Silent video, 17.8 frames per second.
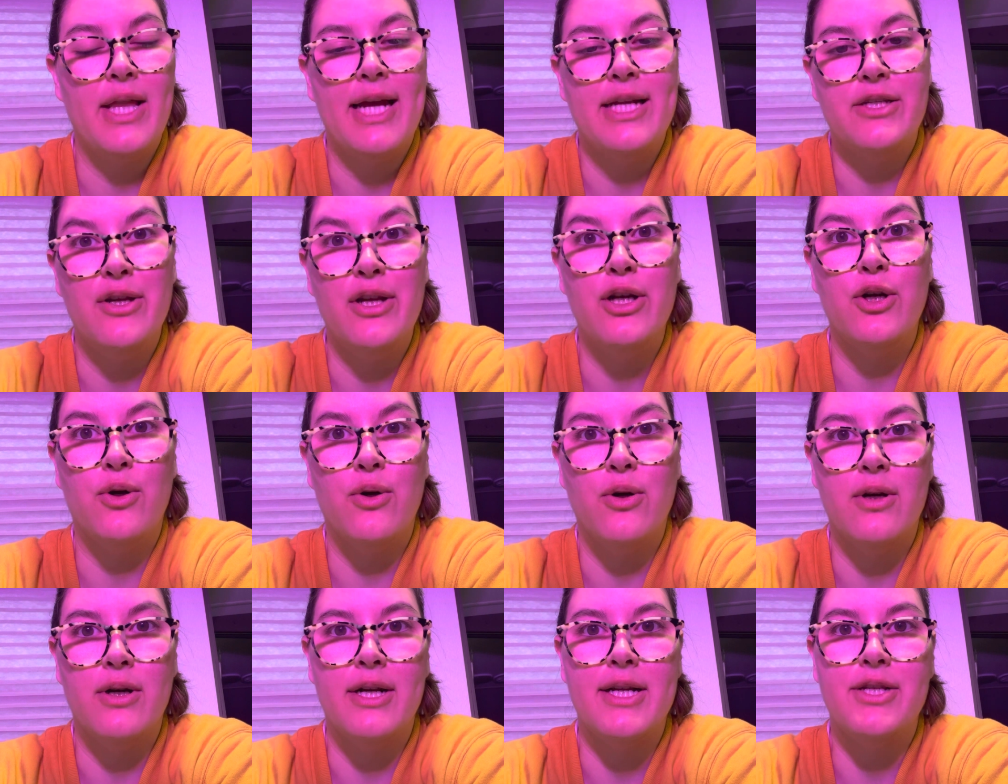
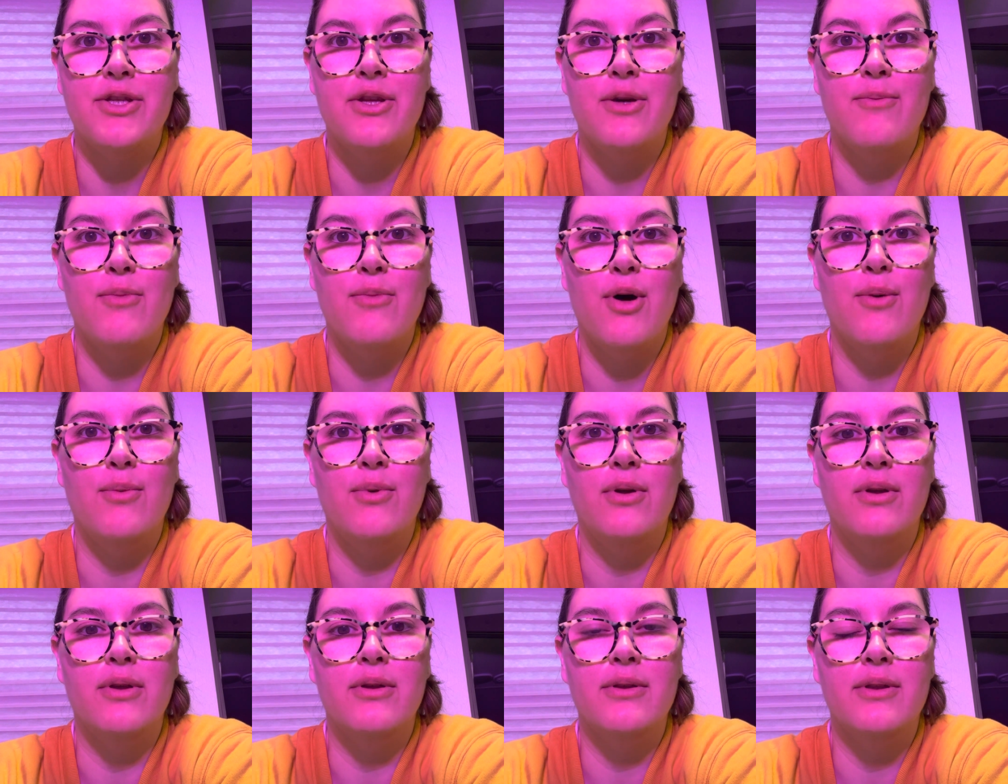encourage the
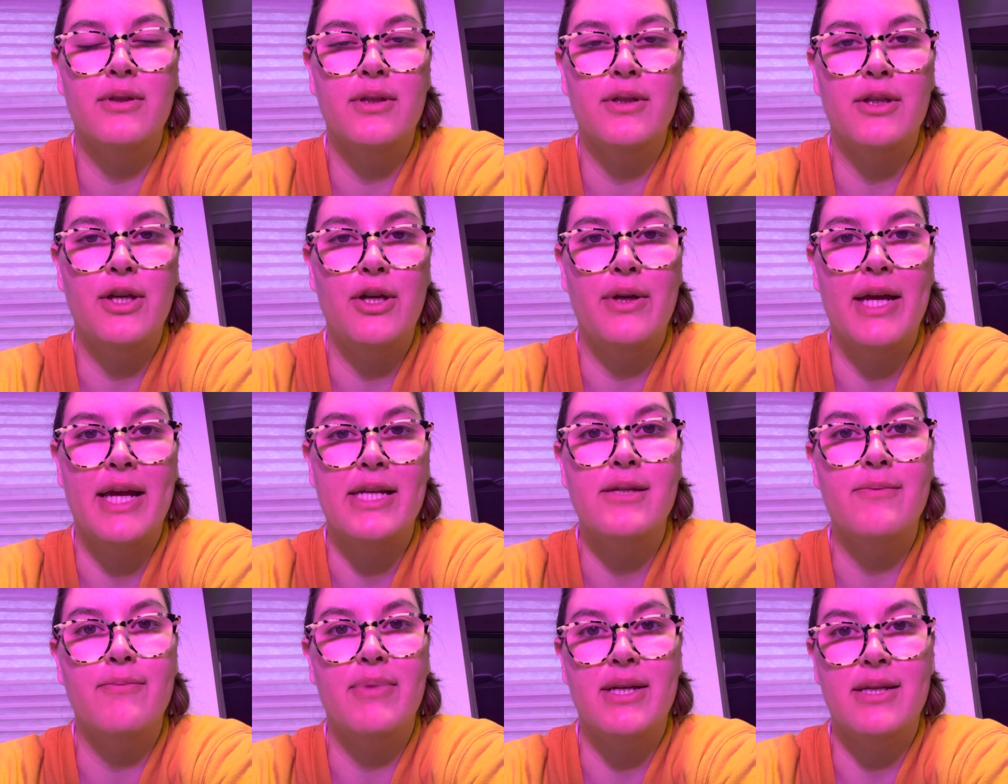mobile
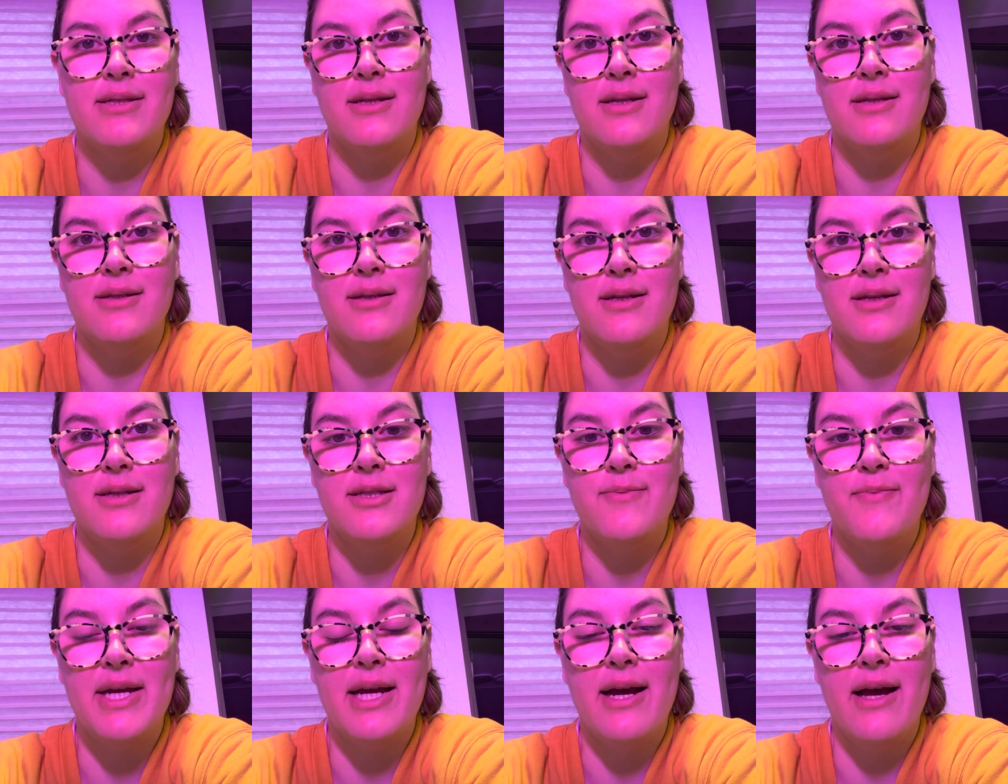unit businesses,
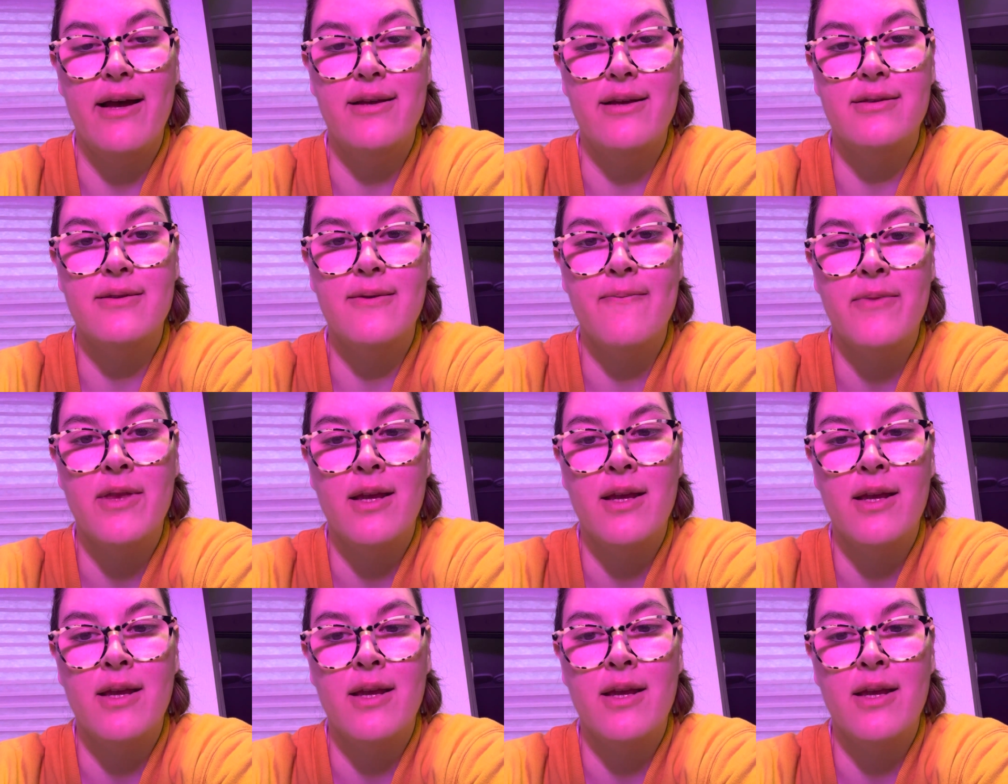because